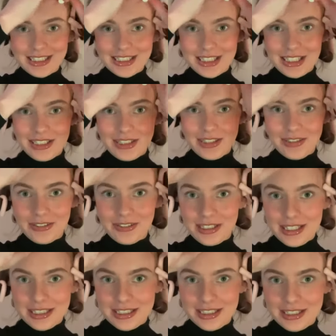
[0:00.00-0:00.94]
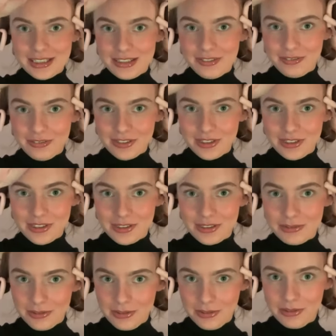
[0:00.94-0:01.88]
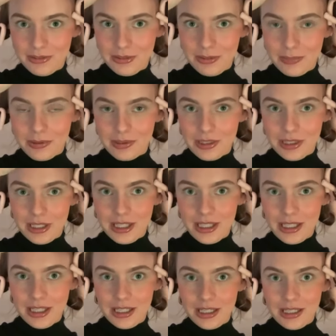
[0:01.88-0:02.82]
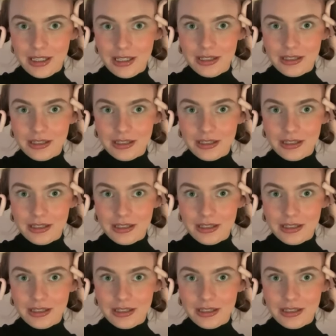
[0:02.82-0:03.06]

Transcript: So this is the first one we put in.